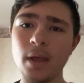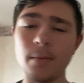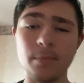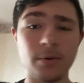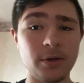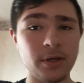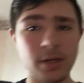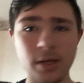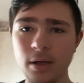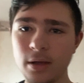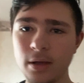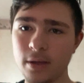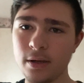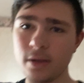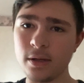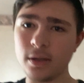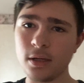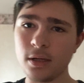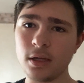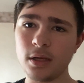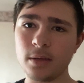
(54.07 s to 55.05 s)
but yeah.
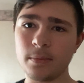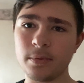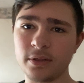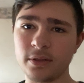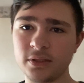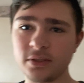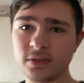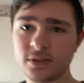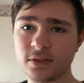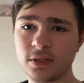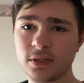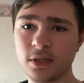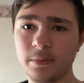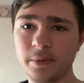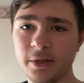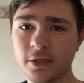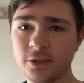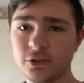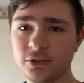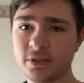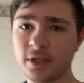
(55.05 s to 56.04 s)
But this is going to
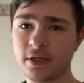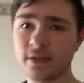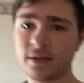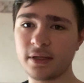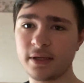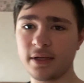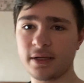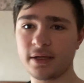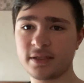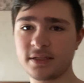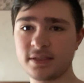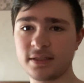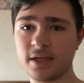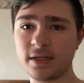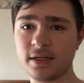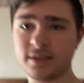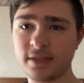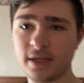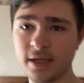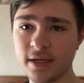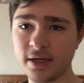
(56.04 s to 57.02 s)
be interesting. They
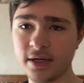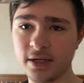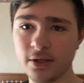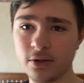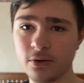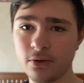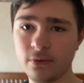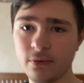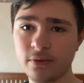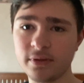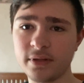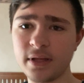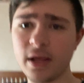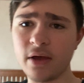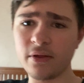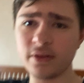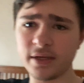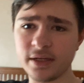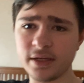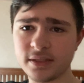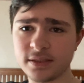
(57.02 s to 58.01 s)
extend Tannehill, now
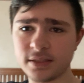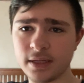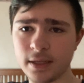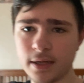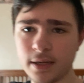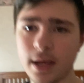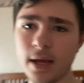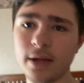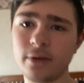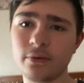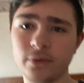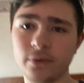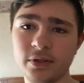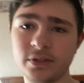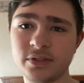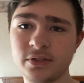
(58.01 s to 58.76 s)
they extend Henry.